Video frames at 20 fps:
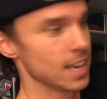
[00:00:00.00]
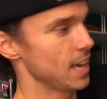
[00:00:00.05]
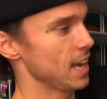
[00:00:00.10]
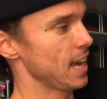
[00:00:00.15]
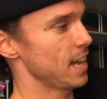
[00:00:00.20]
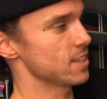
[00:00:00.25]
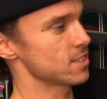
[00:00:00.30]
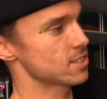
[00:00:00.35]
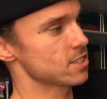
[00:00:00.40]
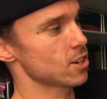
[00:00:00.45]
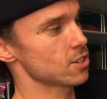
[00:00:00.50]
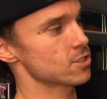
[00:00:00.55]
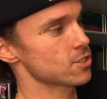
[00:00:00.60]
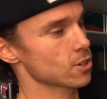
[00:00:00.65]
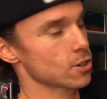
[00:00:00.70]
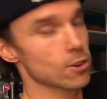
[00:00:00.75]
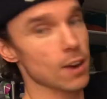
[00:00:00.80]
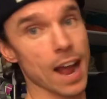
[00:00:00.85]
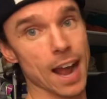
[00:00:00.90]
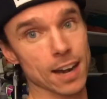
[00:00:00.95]
and it starts to
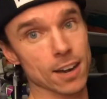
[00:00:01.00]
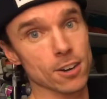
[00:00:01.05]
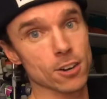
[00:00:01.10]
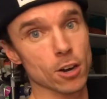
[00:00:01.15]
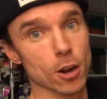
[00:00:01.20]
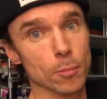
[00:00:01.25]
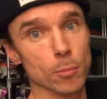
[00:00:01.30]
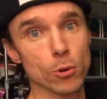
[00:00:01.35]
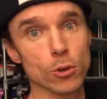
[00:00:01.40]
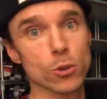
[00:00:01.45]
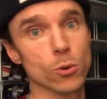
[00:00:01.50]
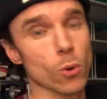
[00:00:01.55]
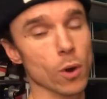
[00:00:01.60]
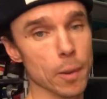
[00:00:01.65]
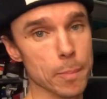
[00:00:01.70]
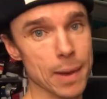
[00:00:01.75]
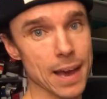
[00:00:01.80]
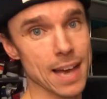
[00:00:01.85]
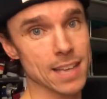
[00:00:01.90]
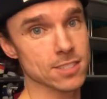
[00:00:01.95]
crack or crumble, you want
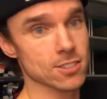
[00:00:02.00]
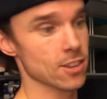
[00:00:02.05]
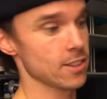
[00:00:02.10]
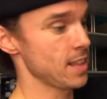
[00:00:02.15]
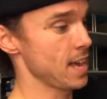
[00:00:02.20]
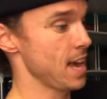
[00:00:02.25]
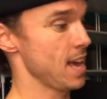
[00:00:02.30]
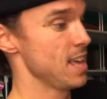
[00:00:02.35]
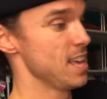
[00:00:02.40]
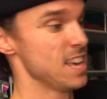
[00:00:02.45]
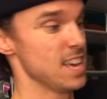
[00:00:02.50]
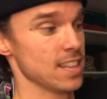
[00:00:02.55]
to pass on that.